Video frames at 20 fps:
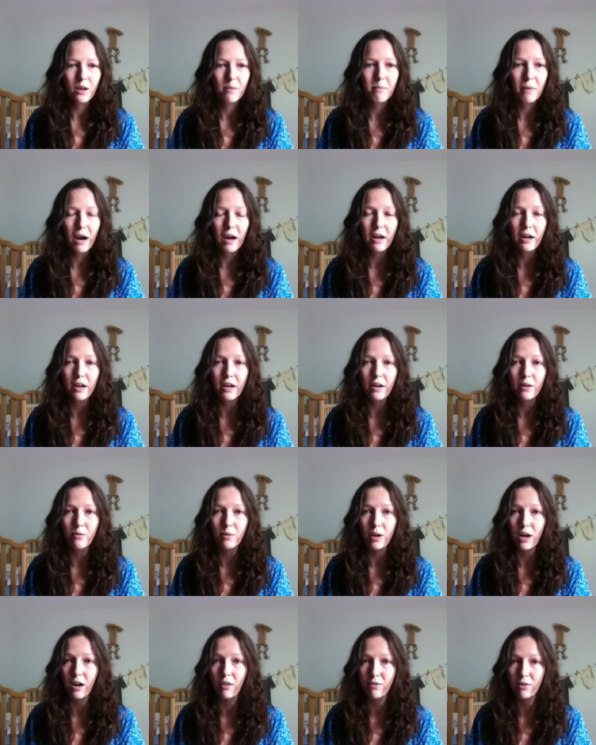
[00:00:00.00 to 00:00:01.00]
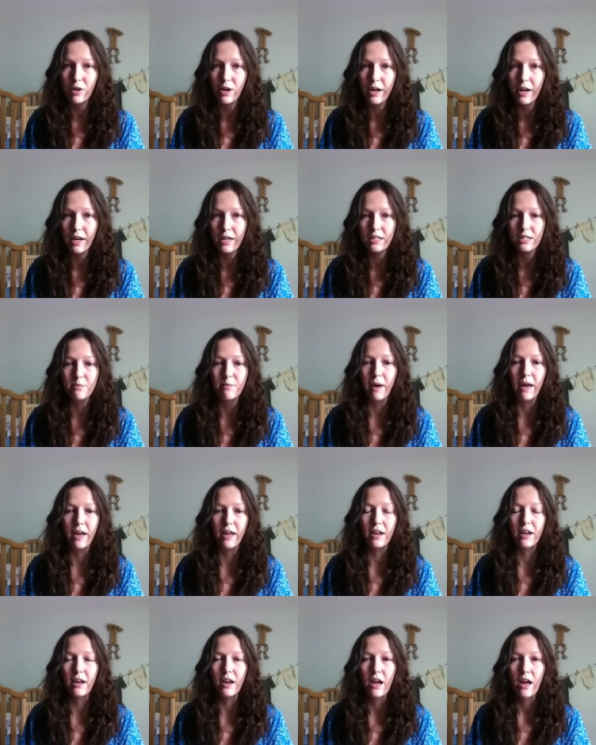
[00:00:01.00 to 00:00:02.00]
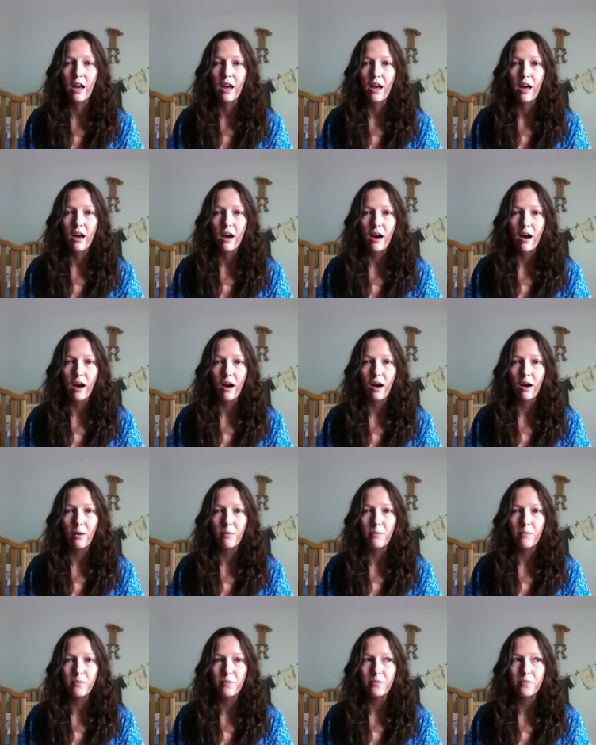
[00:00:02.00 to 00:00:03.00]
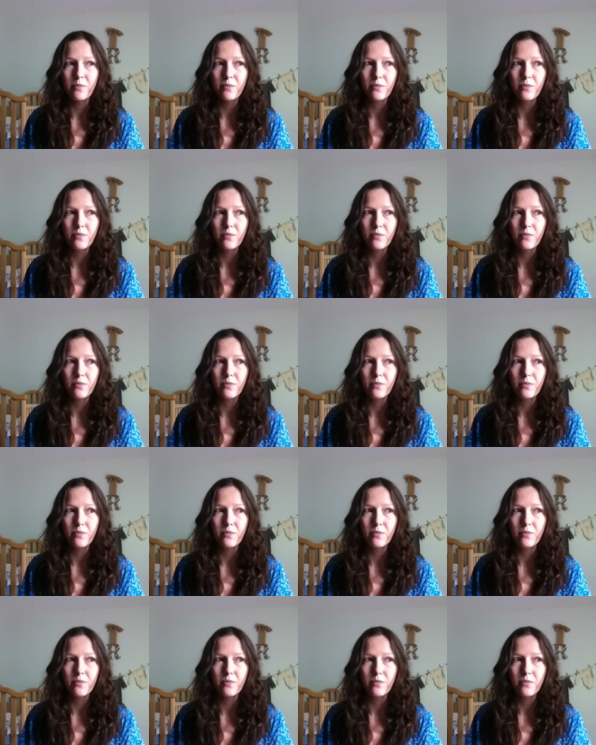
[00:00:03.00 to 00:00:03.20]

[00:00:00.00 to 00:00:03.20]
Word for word: my recovery has been um,